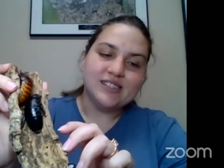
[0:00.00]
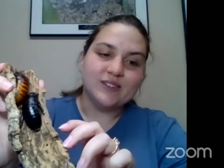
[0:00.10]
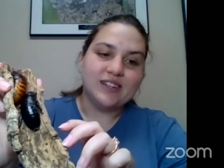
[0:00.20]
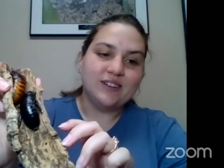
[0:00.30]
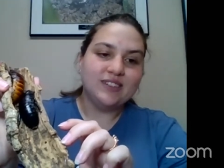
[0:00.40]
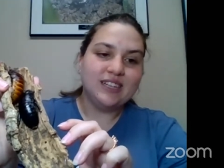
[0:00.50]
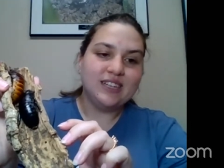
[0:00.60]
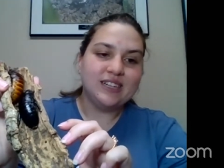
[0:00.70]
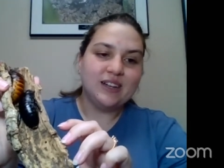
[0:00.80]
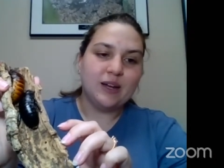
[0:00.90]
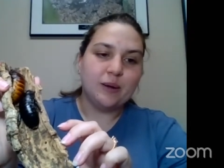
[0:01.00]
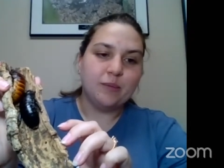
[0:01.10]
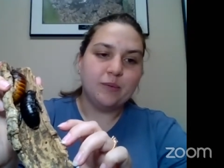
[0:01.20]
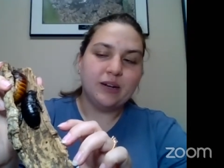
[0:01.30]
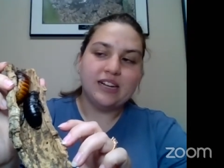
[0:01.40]
So definitely
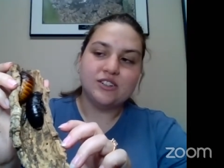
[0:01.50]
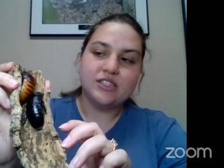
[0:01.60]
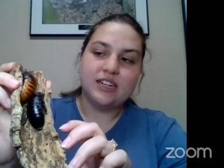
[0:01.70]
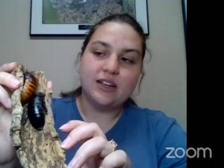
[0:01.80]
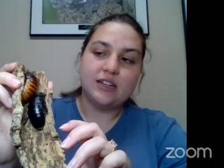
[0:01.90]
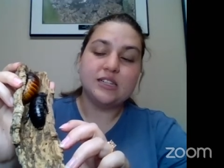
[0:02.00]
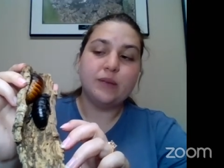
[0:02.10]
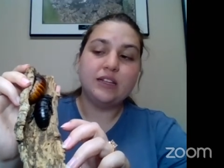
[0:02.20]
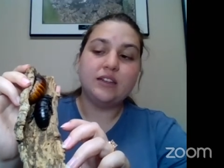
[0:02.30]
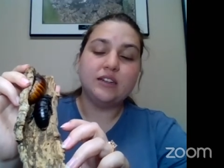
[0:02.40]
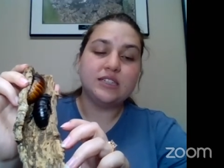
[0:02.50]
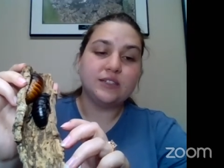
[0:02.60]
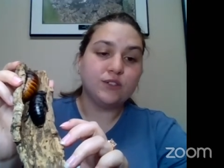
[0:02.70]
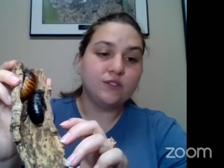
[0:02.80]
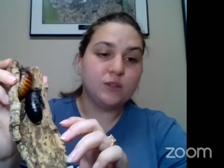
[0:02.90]
um, pretty interesting. It does mean they're
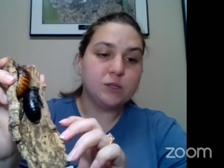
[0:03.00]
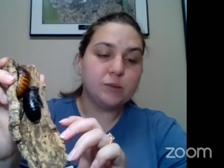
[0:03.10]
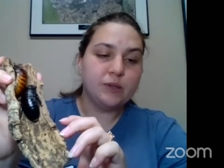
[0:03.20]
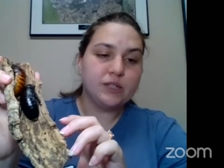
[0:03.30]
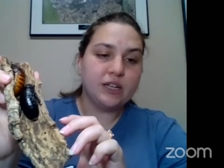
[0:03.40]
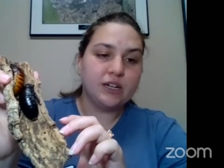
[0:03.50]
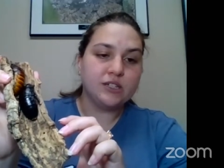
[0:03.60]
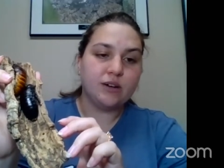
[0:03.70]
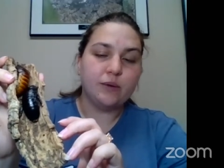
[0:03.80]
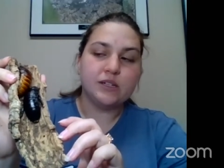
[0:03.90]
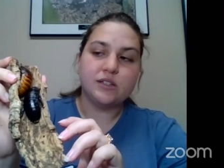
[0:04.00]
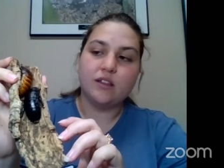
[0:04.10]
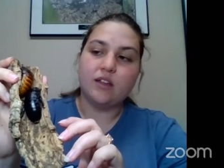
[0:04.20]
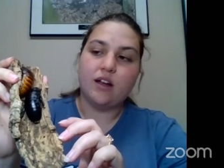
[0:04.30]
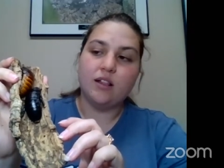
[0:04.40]
different from some of those others, right? We
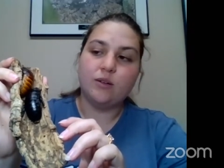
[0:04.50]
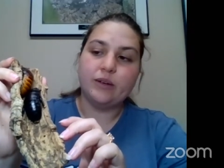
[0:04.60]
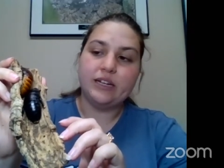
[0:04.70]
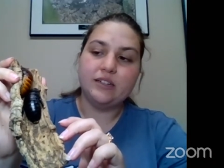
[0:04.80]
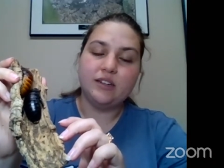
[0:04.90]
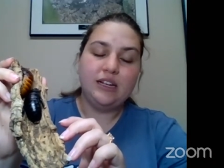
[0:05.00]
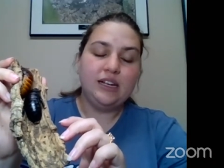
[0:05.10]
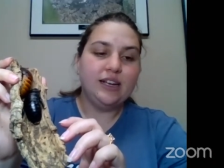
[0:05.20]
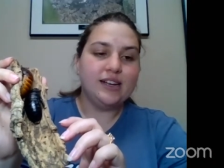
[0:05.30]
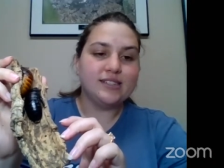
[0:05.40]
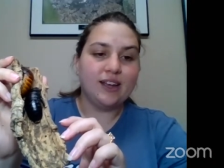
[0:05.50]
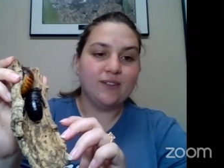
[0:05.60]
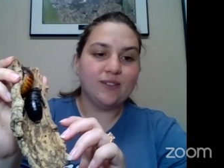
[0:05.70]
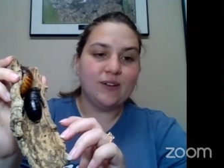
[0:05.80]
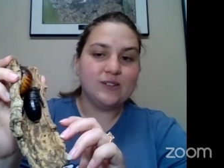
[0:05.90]
saw the Halloween
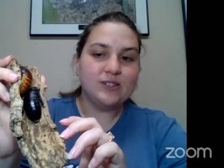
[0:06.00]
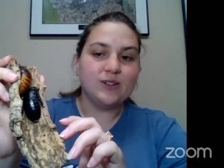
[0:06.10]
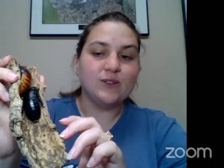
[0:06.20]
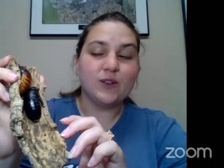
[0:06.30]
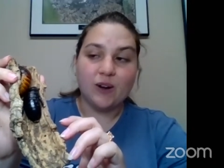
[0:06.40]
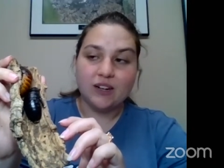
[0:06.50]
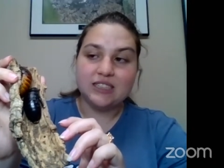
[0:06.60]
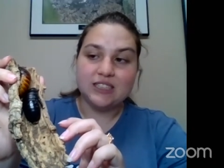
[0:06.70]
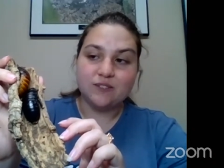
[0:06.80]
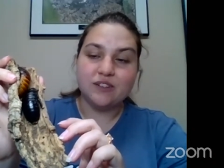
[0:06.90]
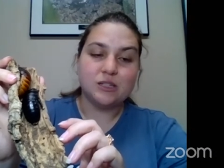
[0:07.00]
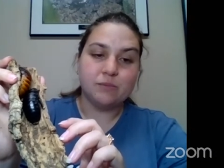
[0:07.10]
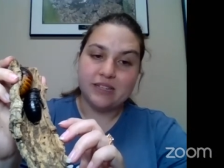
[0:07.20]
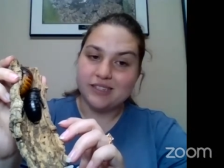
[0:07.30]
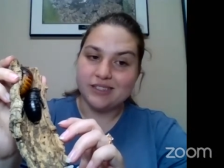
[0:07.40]
hissing roach. Those are different
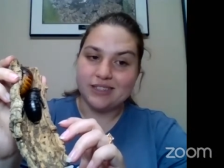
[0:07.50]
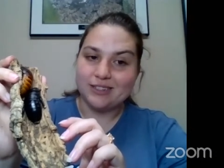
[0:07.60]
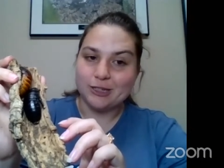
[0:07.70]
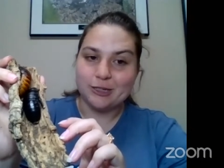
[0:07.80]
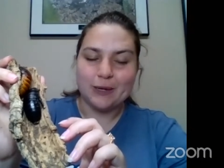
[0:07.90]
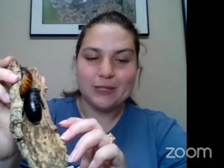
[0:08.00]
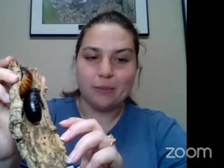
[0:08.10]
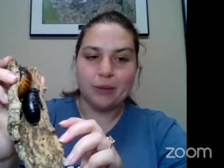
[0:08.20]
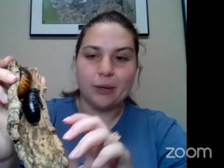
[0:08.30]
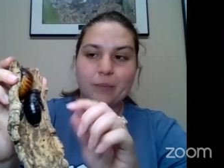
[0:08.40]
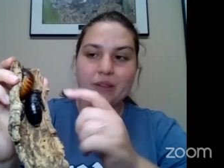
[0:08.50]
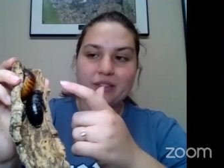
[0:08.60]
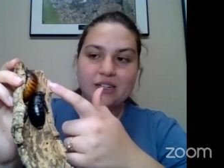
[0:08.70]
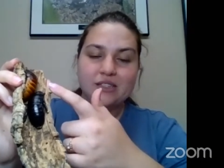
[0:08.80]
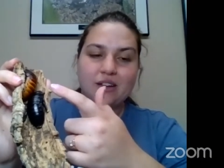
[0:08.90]
species that just look similar,
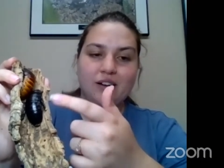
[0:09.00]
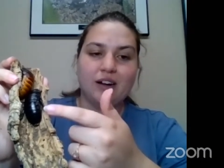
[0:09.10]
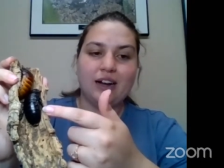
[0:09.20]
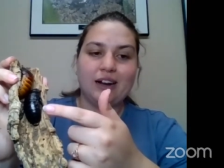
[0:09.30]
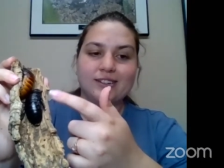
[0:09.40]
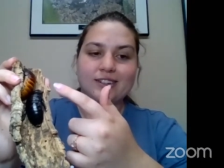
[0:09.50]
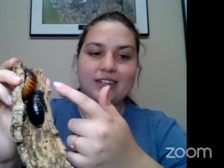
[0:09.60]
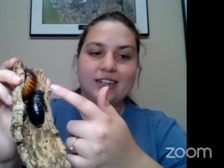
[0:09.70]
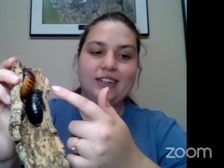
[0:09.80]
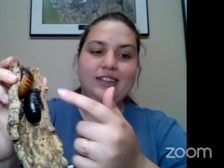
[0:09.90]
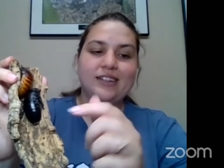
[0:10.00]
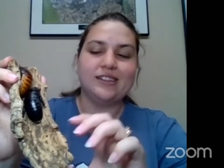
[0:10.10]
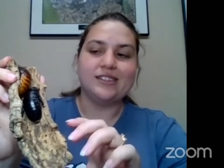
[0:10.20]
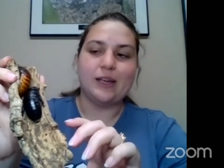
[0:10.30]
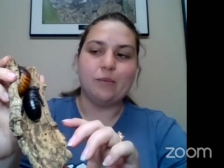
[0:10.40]
but these are actually
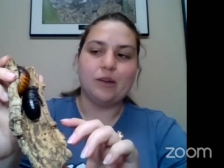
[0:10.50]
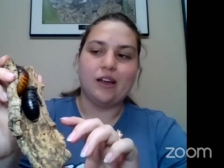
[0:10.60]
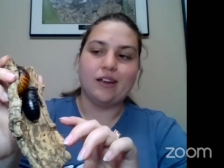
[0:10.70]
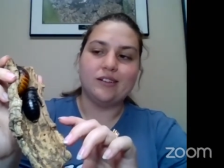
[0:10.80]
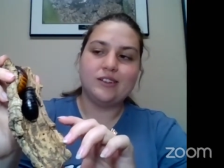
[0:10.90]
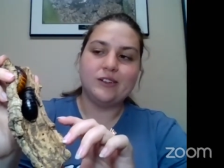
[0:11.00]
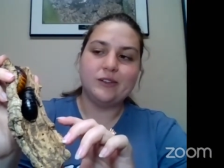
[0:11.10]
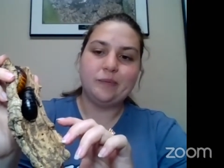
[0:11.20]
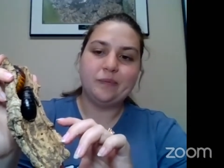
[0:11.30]
the same kind.